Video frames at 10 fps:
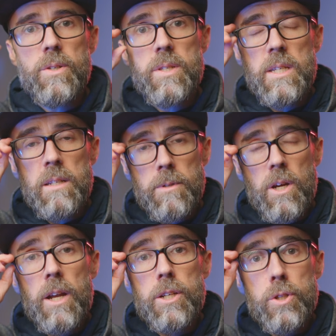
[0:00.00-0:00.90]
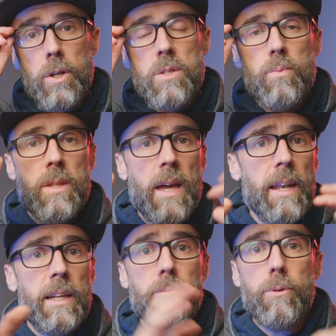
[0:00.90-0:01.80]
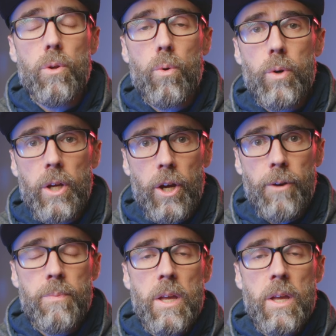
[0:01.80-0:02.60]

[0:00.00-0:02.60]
cinema kind of shots without any real audio,